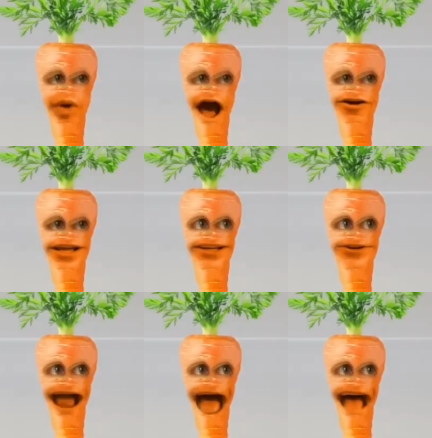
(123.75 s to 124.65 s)
Well,
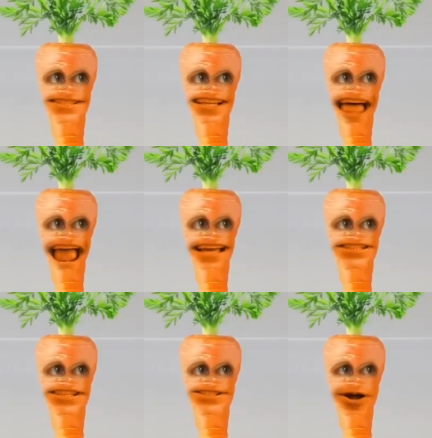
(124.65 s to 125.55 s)

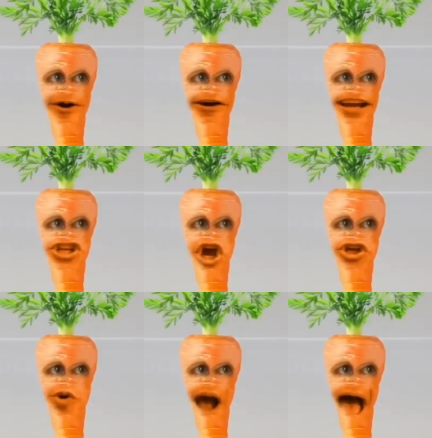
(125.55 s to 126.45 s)
congratulations, Orange. You